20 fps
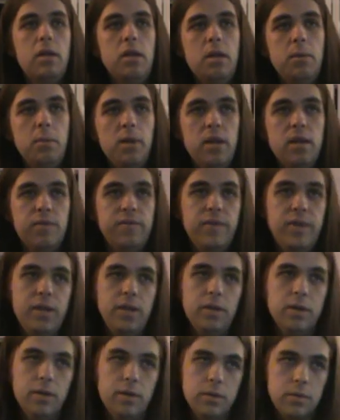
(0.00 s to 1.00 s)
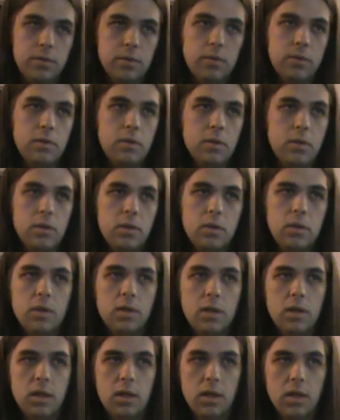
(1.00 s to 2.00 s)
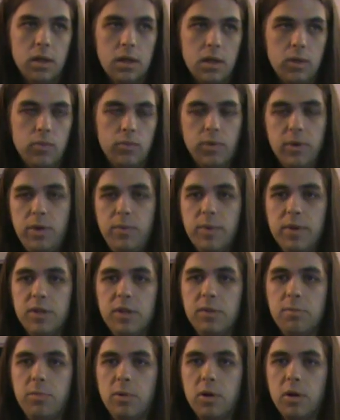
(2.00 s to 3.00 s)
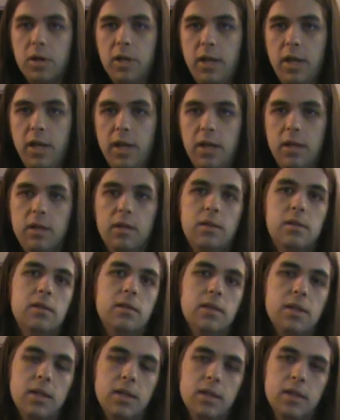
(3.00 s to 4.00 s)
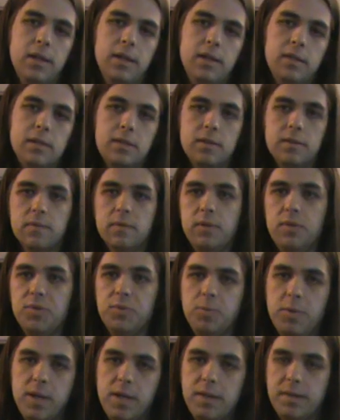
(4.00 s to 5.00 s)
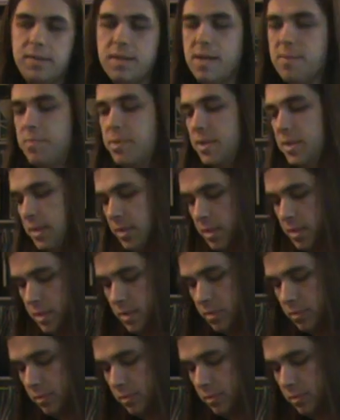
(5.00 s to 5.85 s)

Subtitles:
He made a video where he went to the barcade that I liked, where he was playing Tempest.